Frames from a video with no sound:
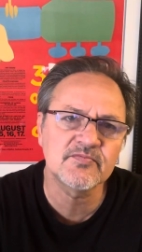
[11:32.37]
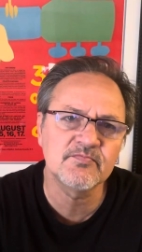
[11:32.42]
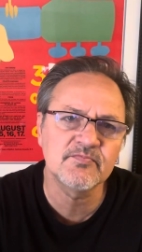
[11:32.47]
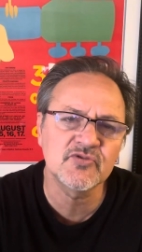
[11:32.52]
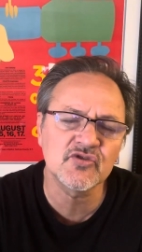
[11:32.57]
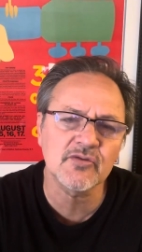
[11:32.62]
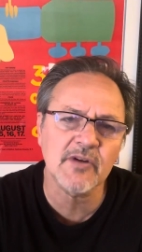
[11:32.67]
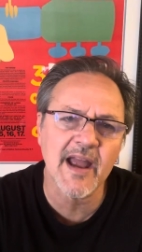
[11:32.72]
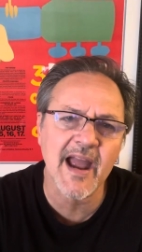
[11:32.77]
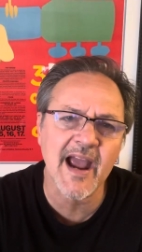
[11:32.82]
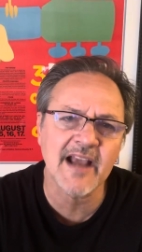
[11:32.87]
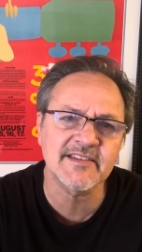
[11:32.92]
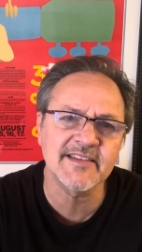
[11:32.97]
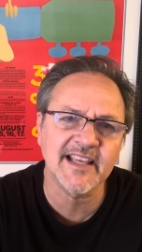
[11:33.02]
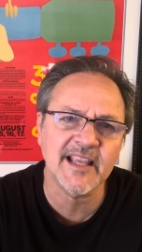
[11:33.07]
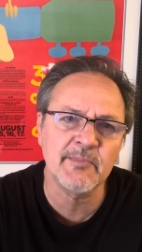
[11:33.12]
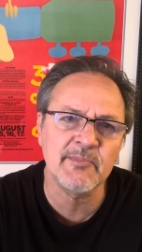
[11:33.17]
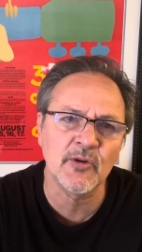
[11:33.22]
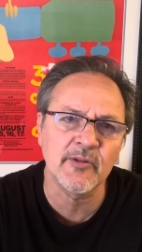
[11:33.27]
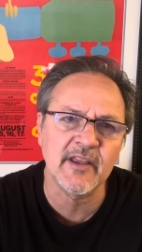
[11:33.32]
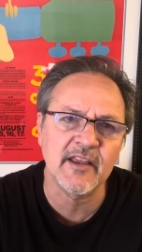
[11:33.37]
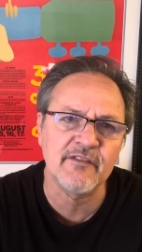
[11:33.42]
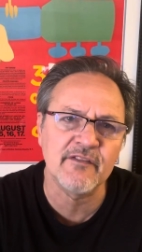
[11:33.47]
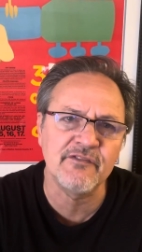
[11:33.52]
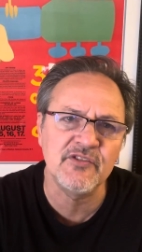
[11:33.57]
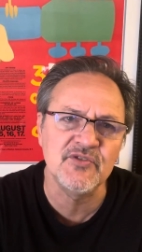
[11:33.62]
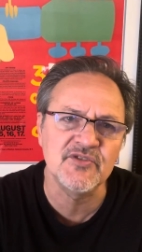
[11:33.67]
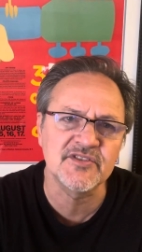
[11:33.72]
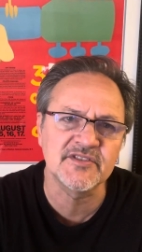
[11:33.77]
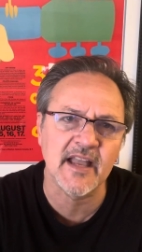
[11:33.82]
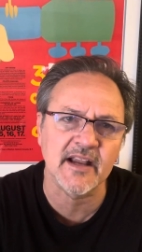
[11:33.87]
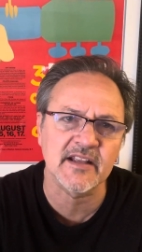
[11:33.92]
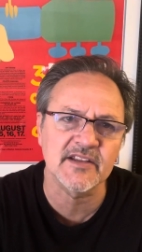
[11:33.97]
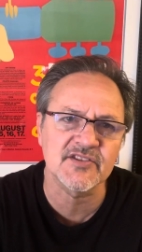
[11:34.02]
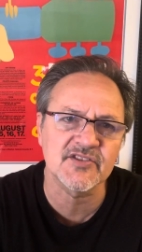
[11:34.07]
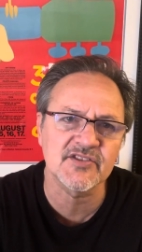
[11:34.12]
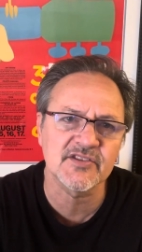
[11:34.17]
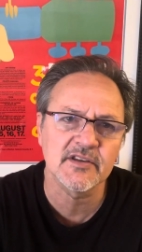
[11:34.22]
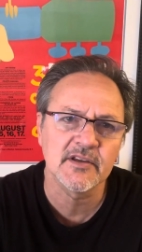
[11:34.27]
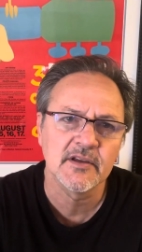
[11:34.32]
tracks that could be only a few
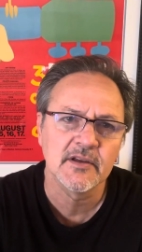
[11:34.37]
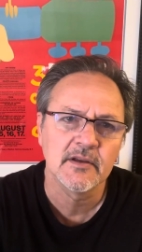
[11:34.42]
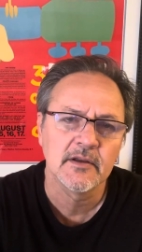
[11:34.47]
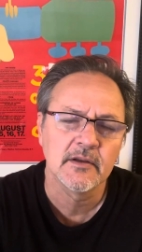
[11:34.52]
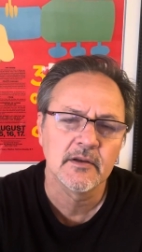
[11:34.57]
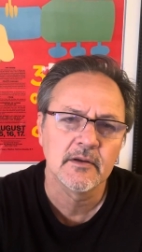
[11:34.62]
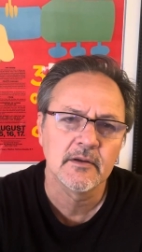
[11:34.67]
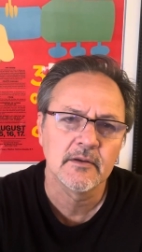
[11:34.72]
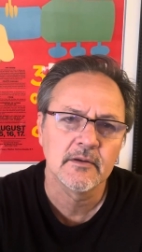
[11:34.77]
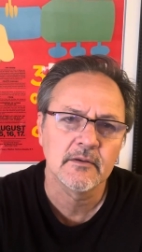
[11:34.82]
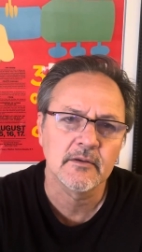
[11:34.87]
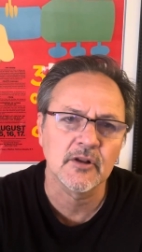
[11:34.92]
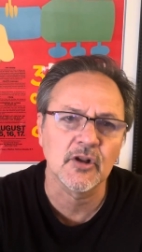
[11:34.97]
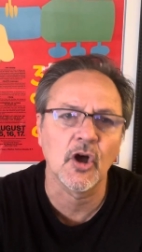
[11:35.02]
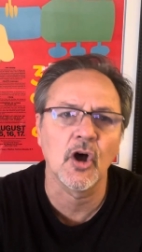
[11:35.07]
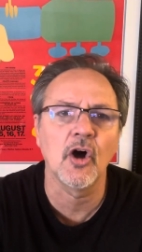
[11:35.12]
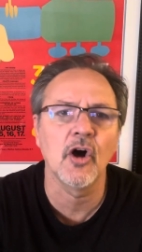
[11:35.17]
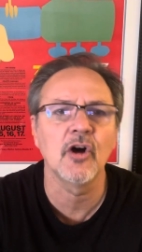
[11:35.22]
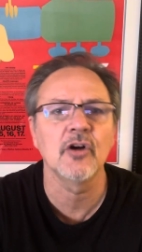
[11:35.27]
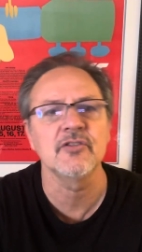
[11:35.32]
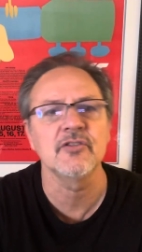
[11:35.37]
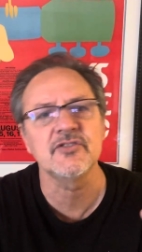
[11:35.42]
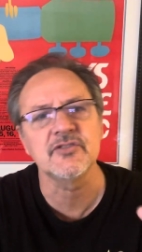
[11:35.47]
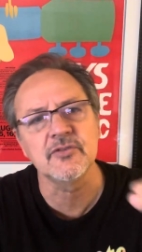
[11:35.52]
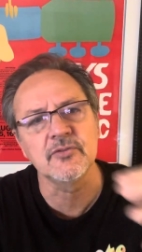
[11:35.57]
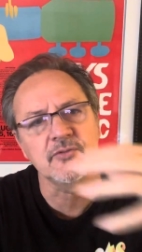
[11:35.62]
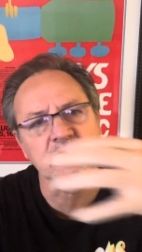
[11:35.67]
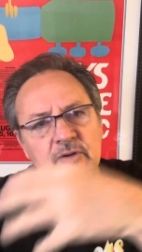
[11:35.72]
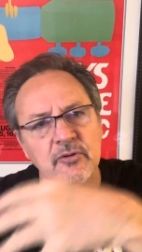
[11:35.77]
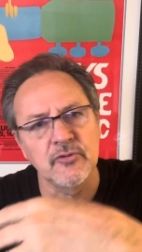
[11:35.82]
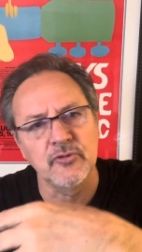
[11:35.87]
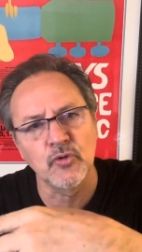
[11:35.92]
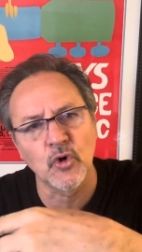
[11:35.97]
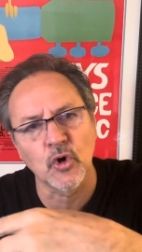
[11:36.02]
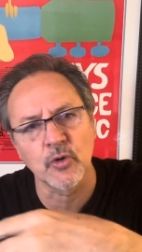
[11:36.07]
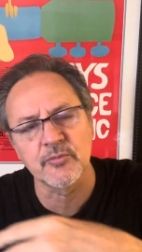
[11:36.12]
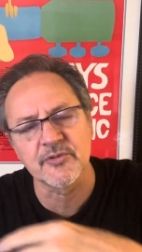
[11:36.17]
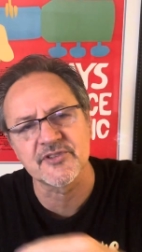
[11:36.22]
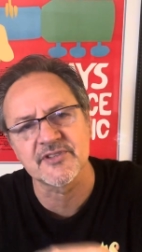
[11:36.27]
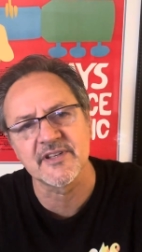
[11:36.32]
seconds long to,
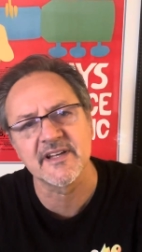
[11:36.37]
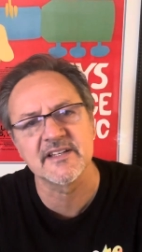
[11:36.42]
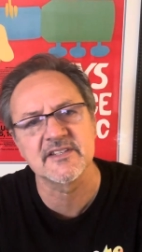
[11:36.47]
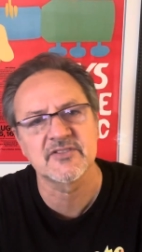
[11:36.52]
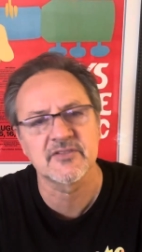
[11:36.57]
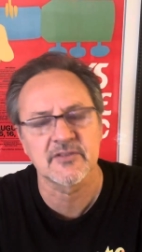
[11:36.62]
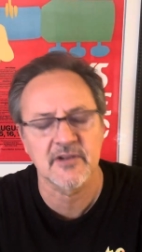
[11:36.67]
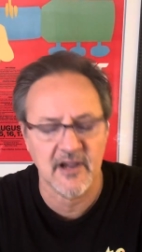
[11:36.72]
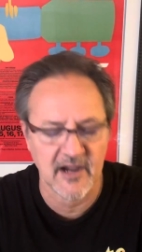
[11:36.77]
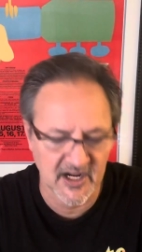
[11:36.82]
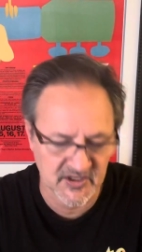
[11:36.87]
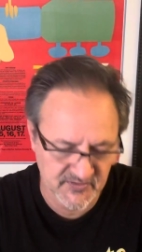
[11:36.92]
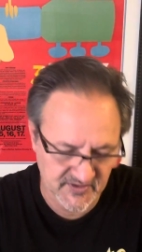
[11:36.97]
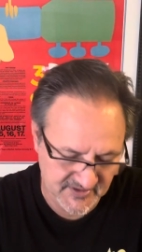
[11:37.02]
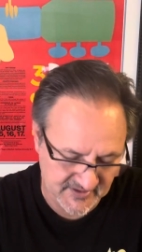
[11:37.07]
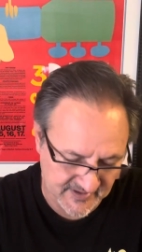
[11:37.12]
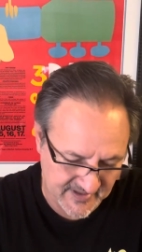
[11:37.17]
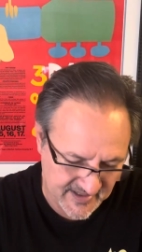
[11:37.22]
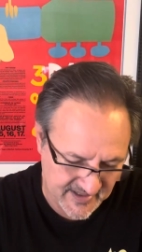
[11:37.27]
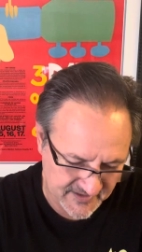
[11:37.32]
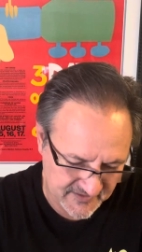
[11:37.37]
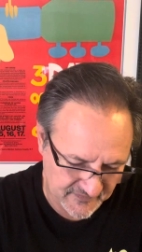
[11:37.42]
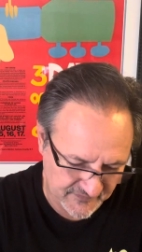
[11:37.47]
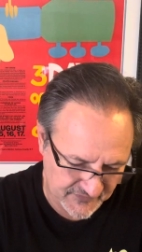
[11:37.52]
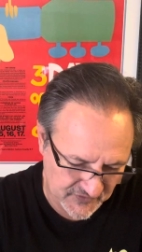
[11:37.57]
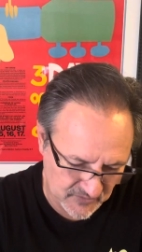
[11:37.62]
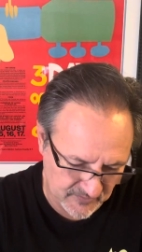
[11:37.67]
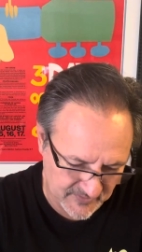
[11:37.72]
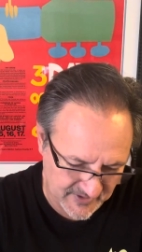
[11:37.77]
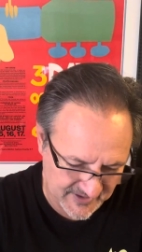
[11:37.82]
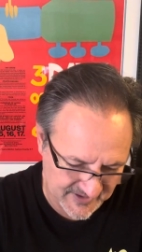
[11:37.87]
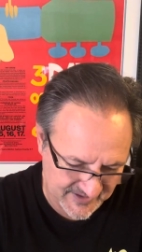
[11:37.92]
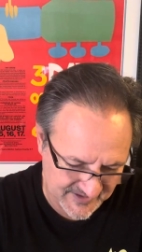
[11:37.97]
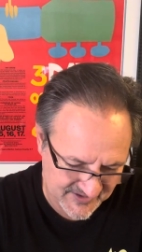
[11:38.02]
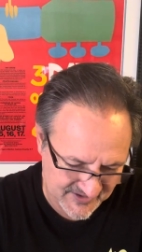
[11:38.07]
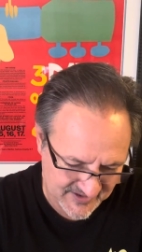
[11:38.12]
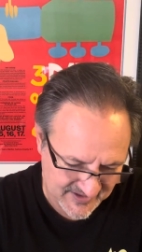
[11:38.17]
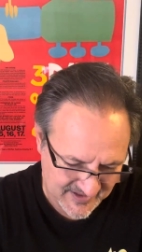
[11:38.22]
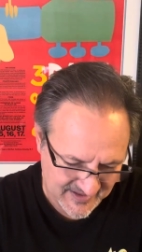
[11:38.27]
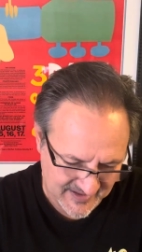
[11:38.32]
normal size tracks, which last a few
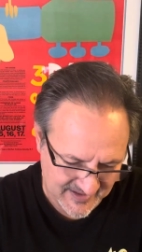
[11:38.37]
minutes.